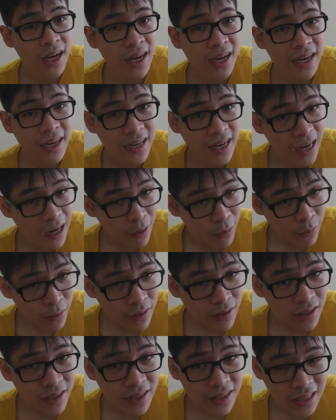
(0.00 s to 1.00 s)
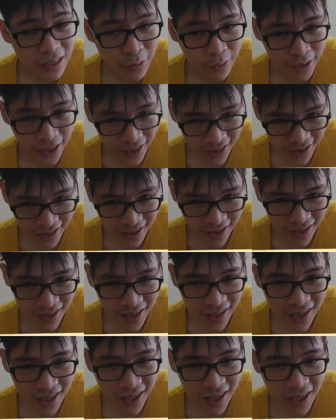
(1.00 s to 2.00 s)
Now you're dead.
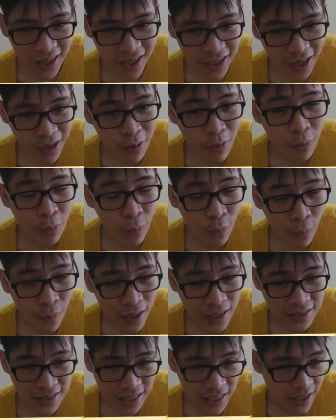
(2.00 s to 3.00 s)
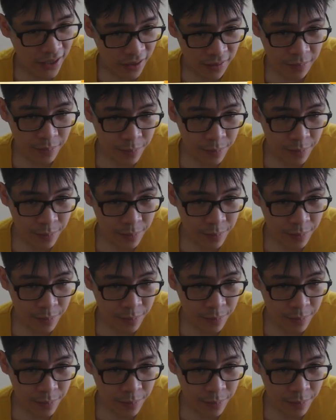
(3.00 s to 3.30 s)
Now why is that here?